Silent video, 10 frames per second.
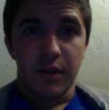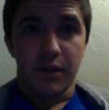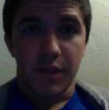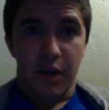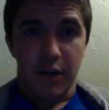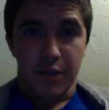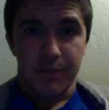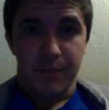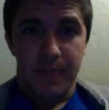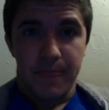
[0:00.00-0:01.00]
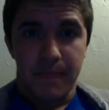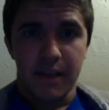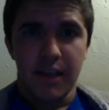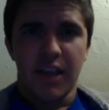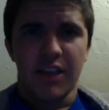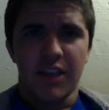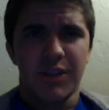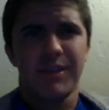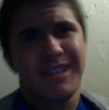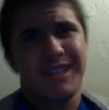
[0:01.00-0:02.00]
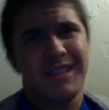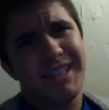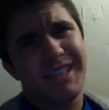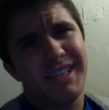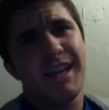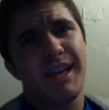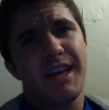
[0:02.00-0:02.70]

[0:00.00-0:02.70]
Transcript: doctor. So is this today?